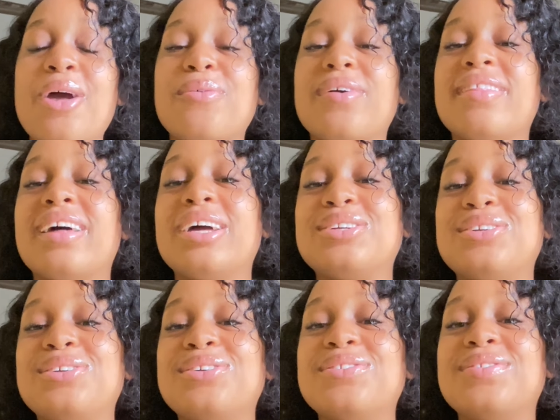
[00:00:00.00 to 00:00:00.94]
whether I
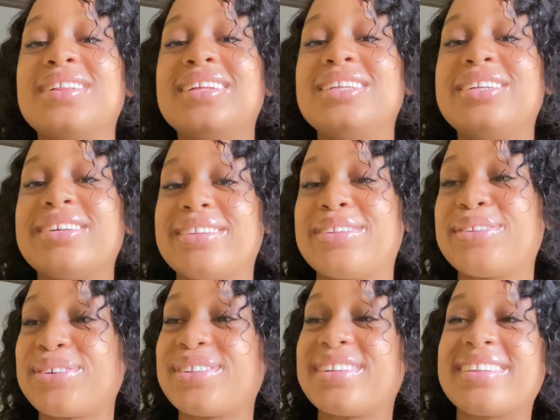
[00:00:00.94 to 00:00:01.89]
should do religious
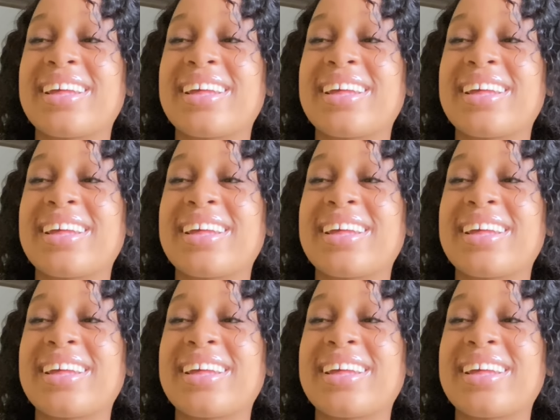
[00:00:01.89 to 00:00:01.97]
studies.